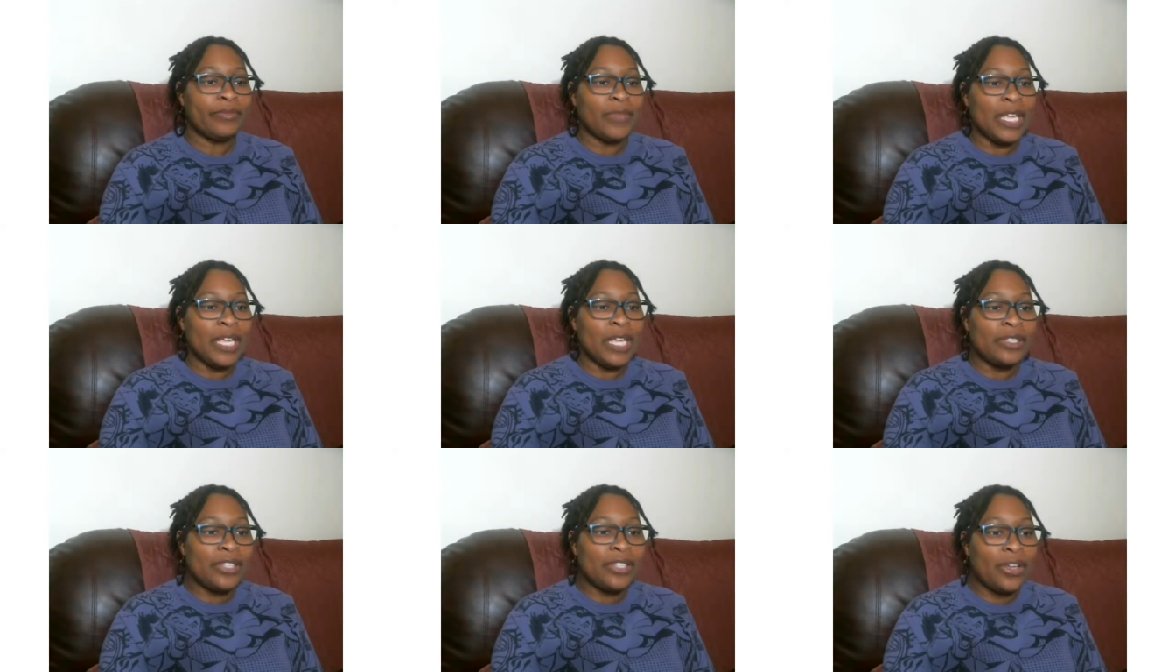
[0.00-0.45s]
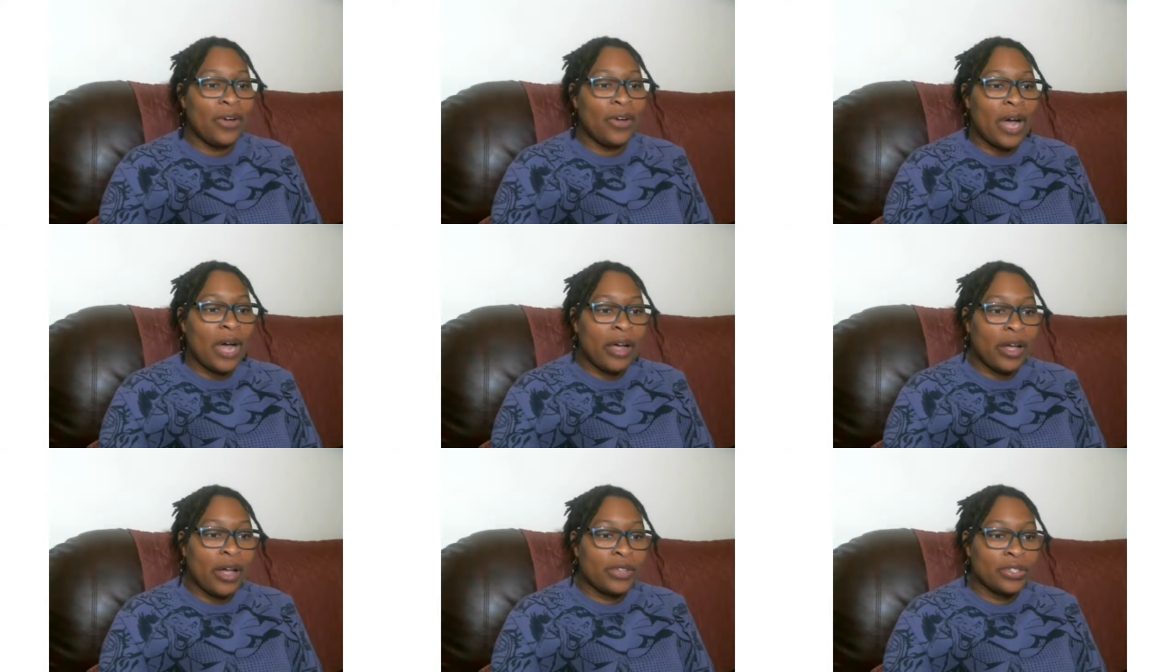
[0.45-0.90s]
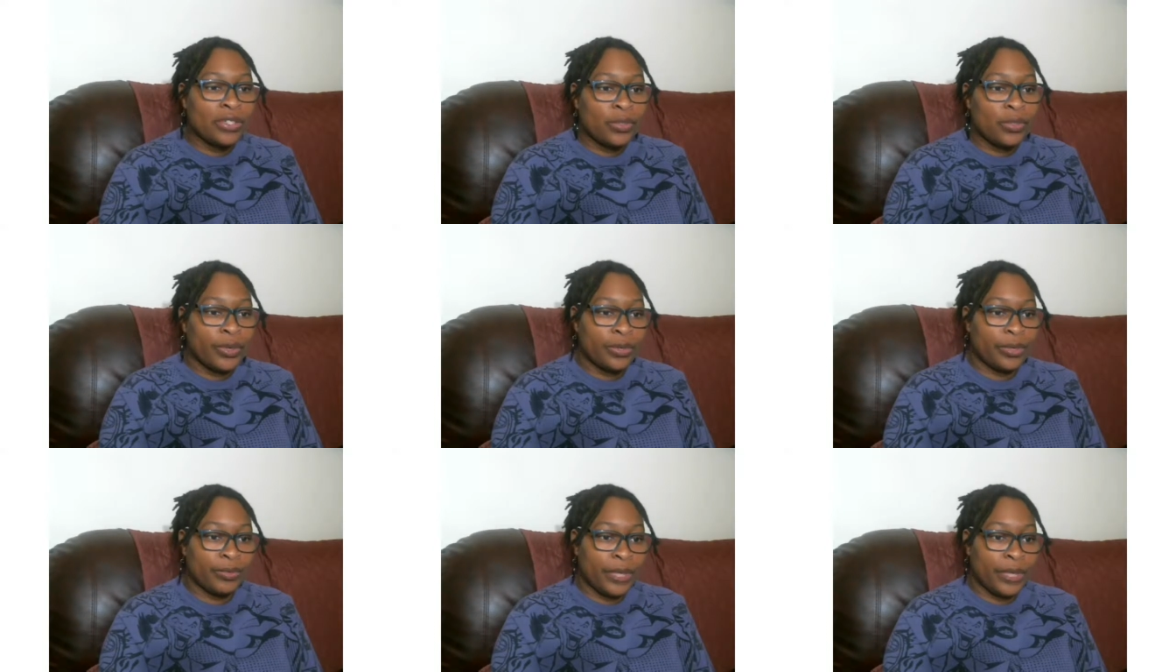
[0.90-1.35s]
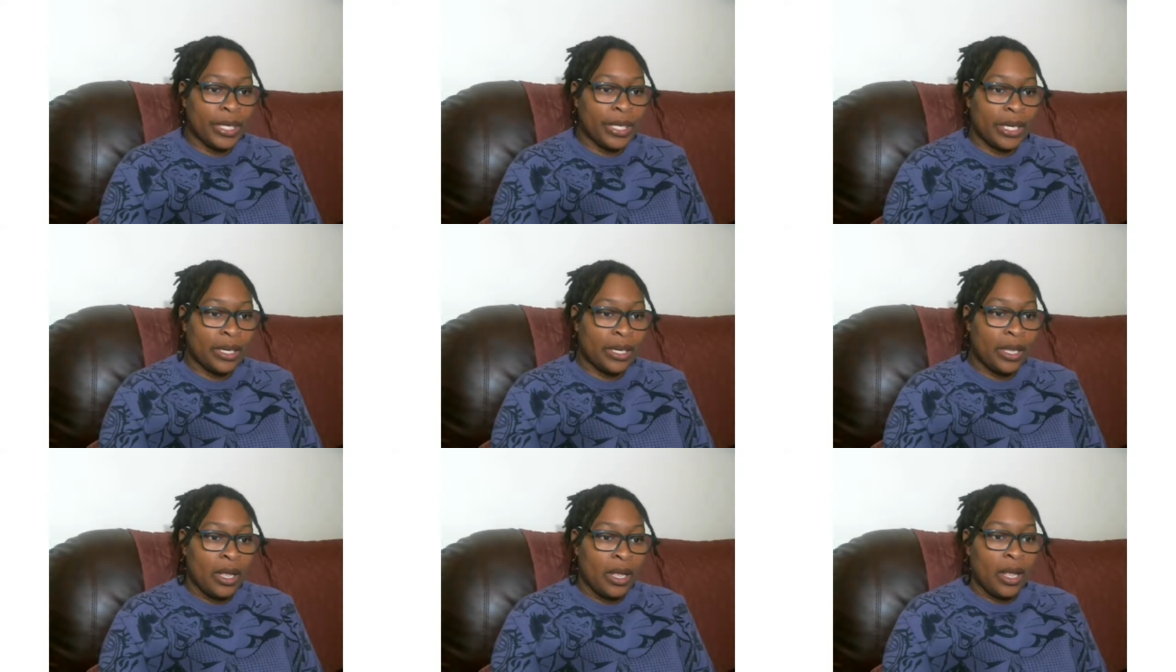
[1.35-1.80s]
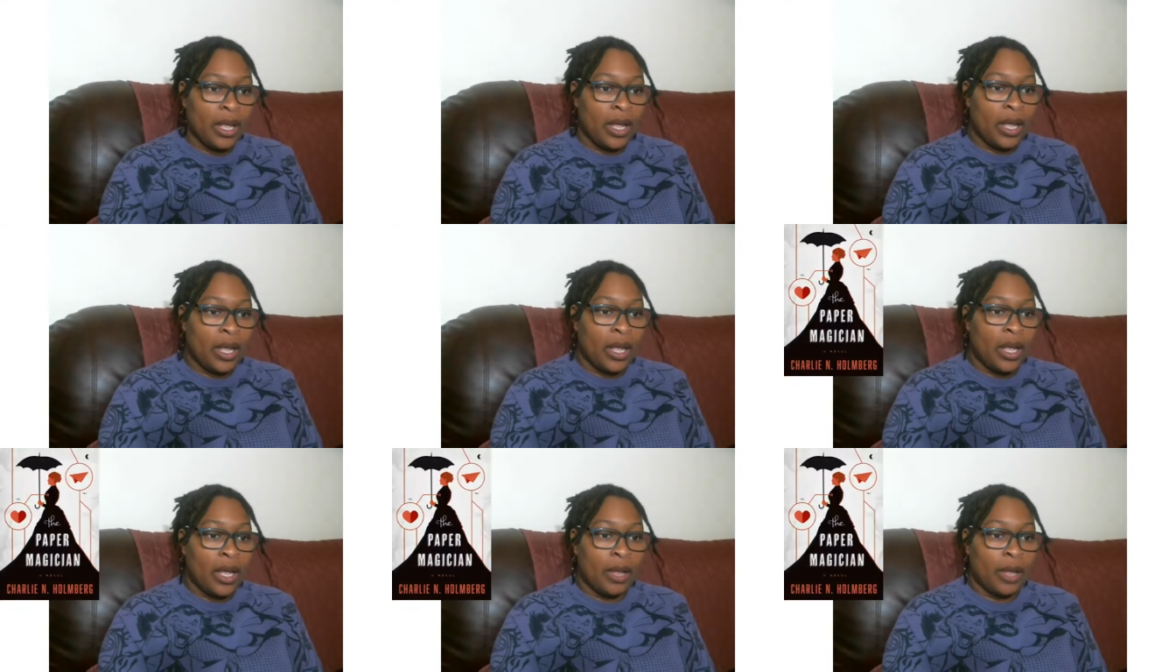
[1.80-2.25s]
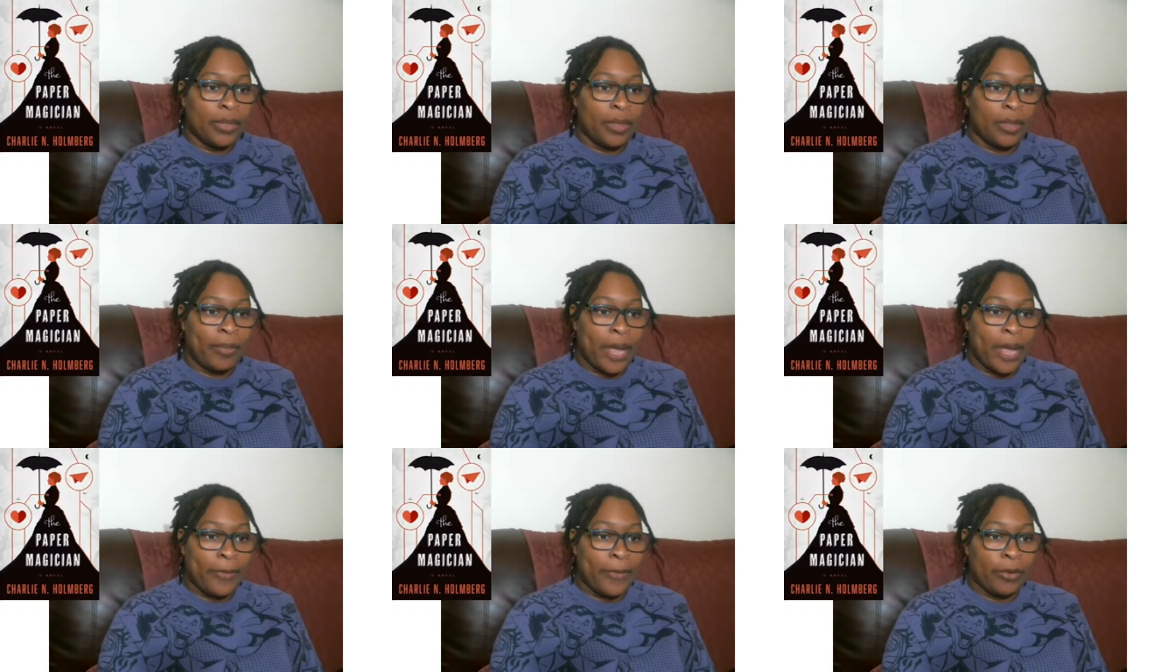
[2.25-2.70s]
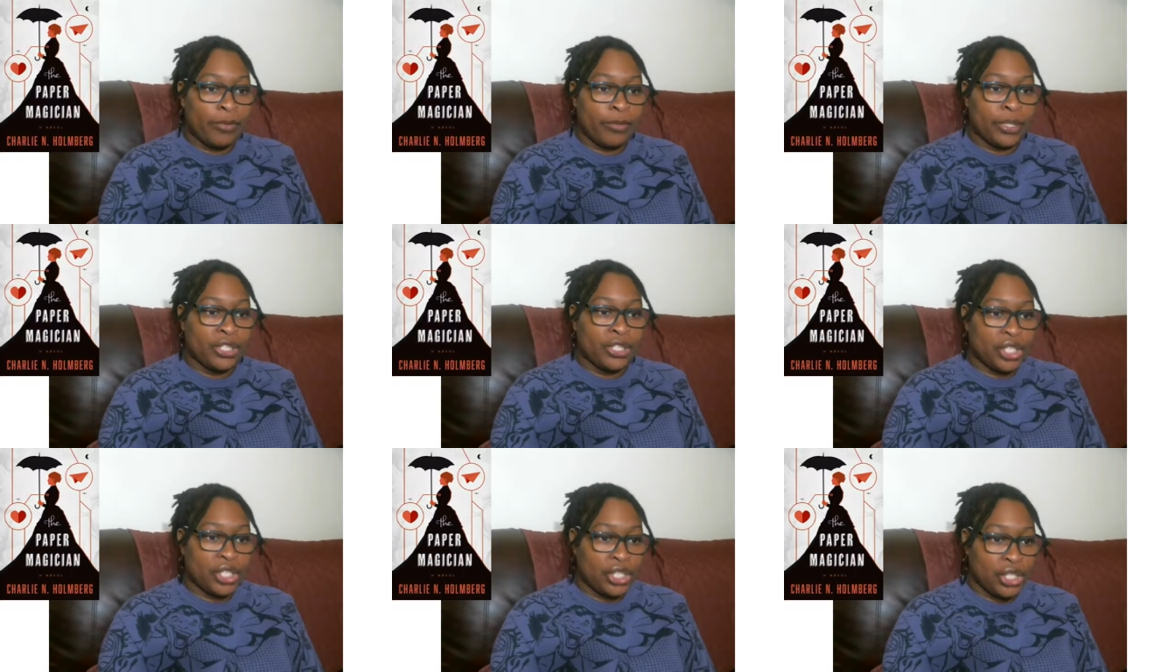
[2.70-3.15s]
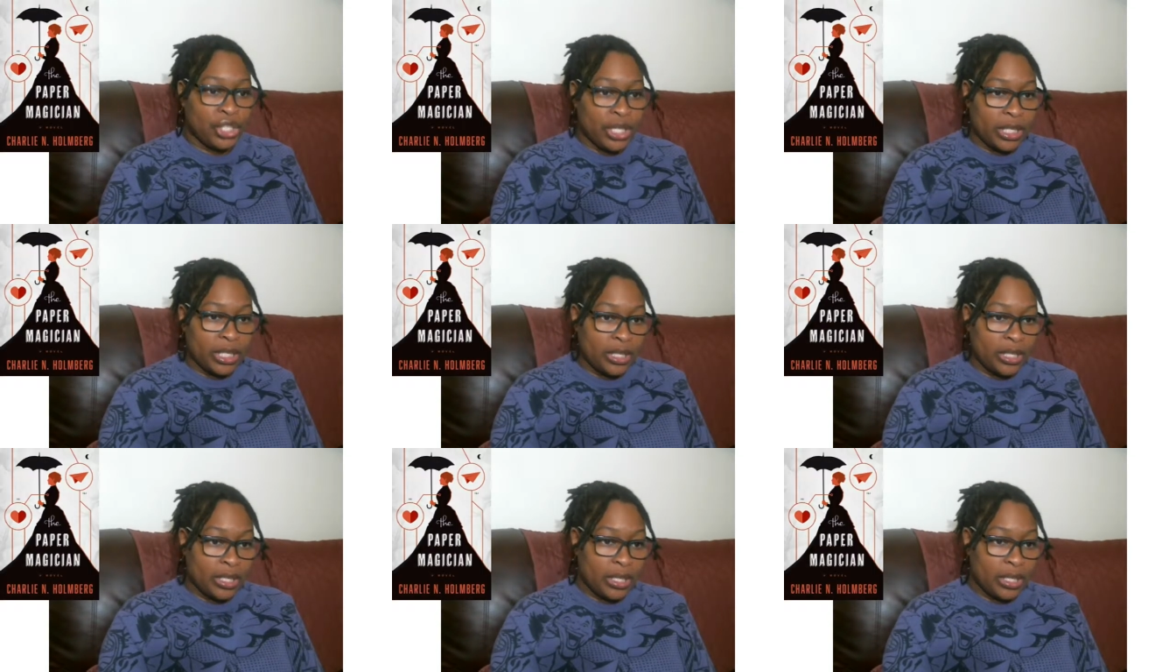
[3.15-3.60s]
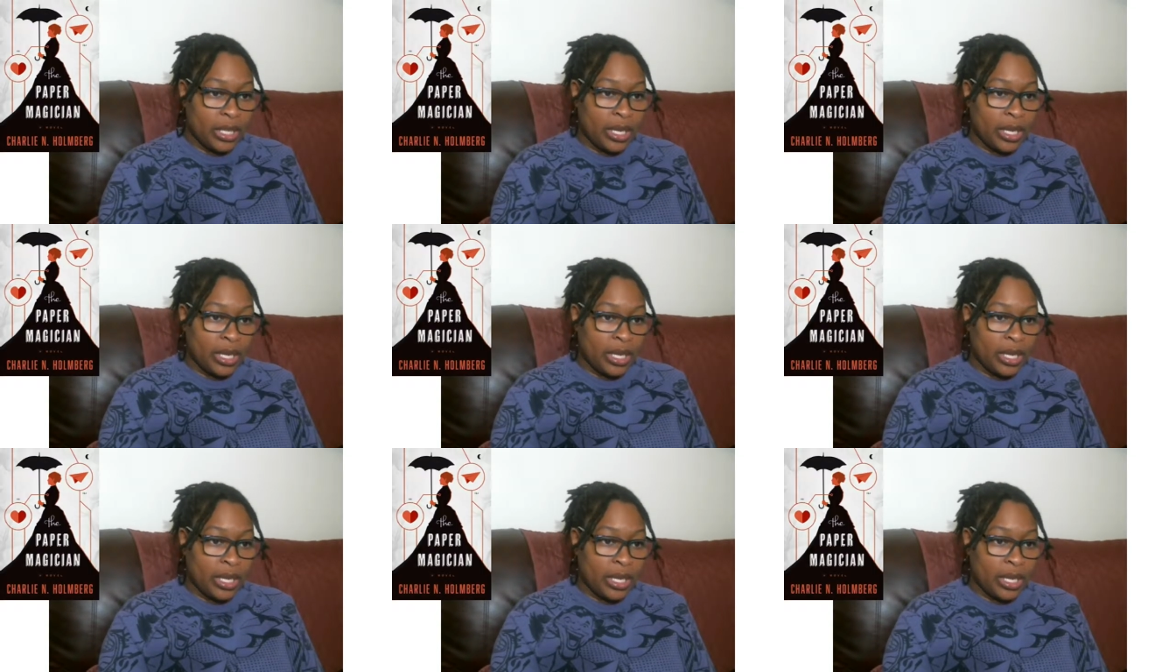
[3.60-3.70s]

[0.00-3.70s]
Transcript: And so I also want to read uh, The Paper Magician,